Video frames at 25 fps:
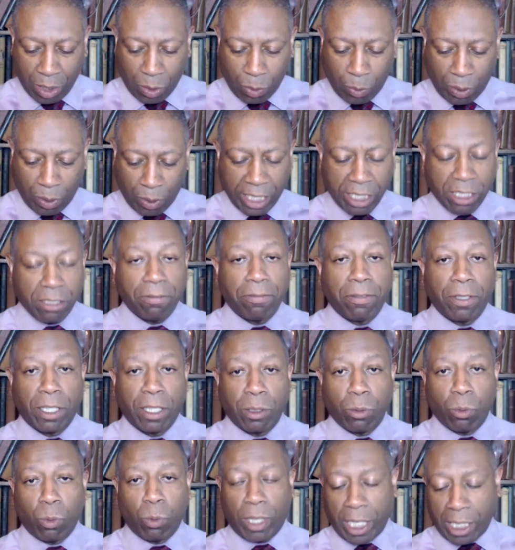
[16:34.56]
We need to
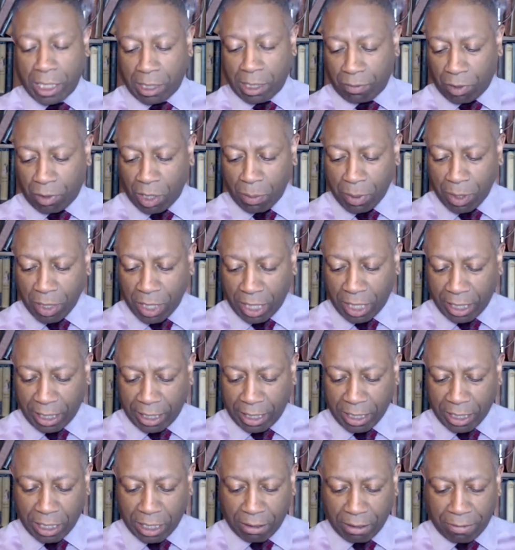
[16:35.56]
find ways of
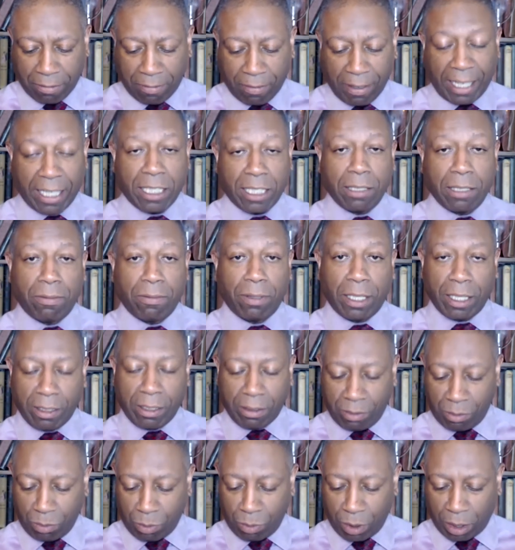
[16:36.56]
communicating
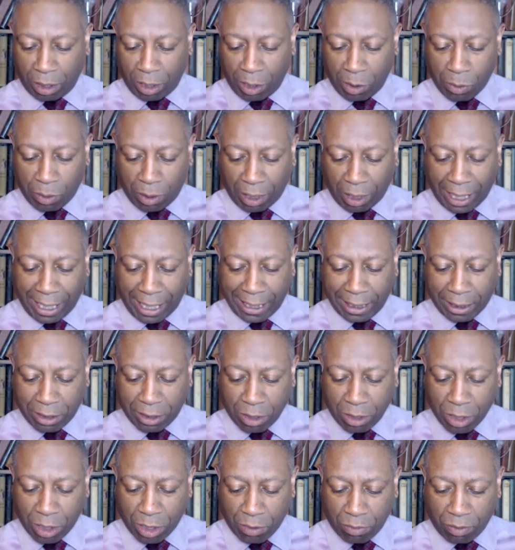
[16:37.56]
effectively with local
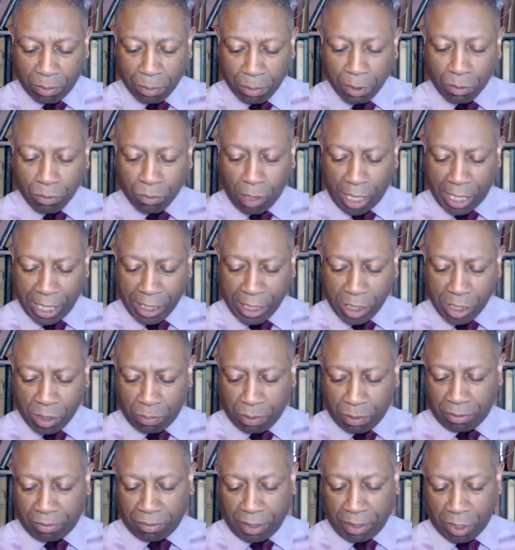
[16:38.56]
actors from a range of
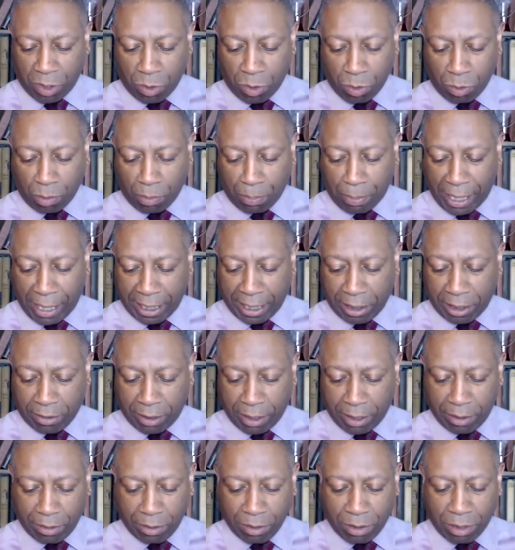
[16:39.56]
professional
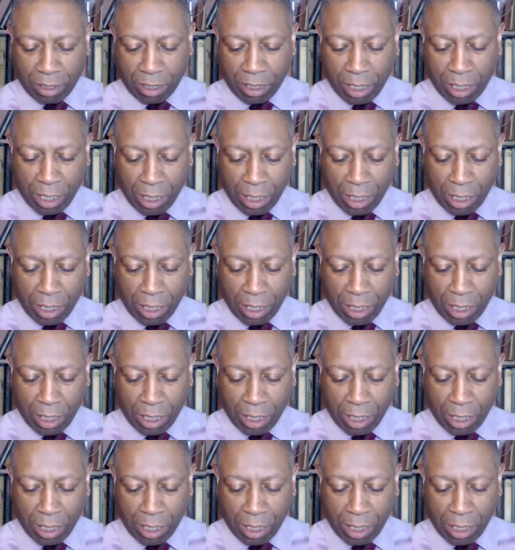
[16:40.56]
backgrounds